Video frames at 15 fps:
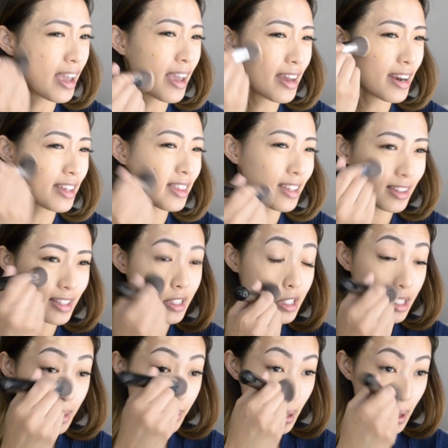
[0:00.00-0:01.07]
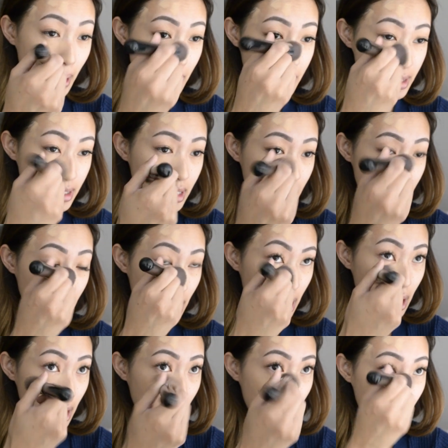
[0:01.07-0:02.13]
And I think this is about
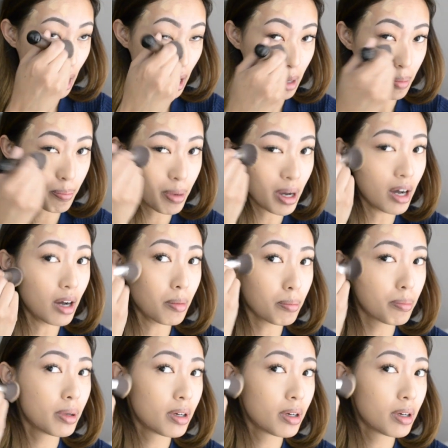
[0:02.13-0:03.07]
a pump.